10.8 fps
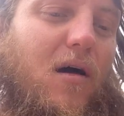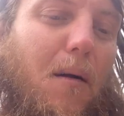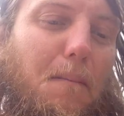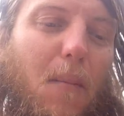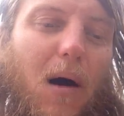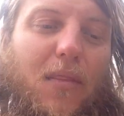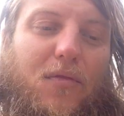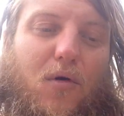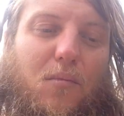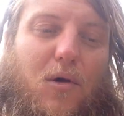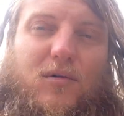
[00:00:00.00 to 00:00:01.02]
a
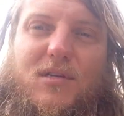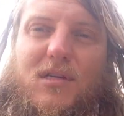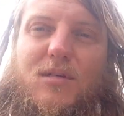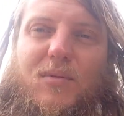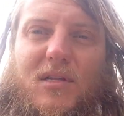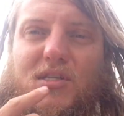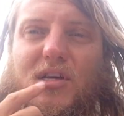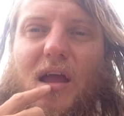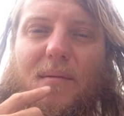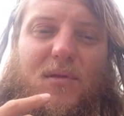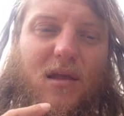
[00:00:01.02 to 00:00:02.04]
month almost. It's been
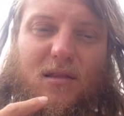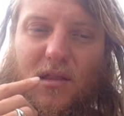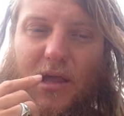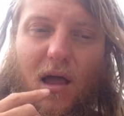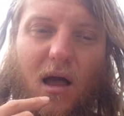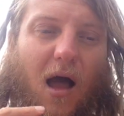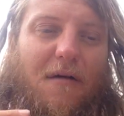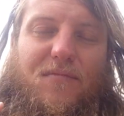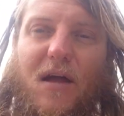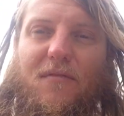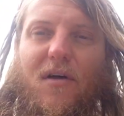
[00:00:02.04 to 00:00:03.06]
chapped on. Like,
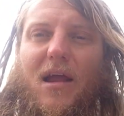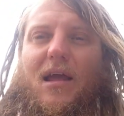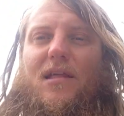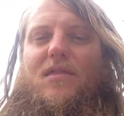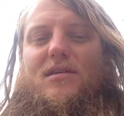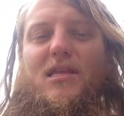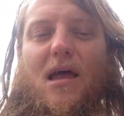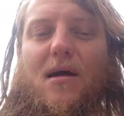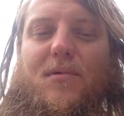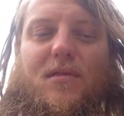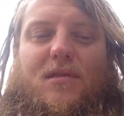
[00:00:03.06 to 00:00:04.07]
I've never had this
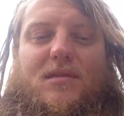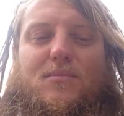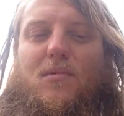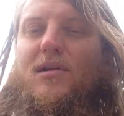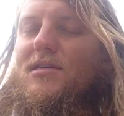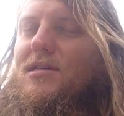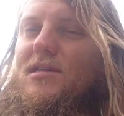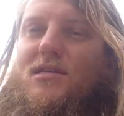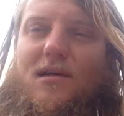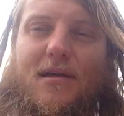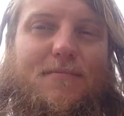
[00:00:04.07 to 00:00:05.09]
happen this much, and
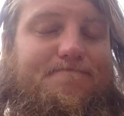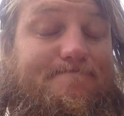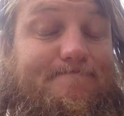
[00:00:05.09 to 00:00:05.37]
it's like,